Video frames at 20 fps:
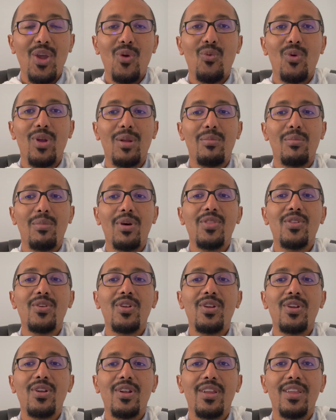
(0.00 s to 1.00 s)
when a
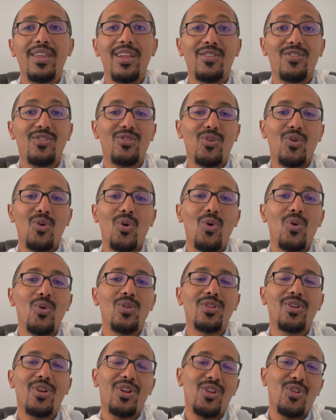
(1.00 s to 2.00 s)
mother gets to
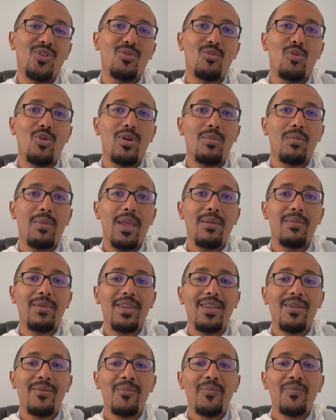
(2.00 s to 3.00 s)
hold her newborn
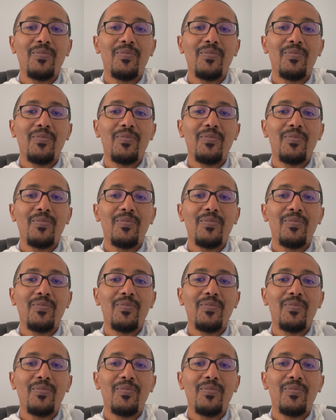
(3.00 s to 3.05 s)
baby.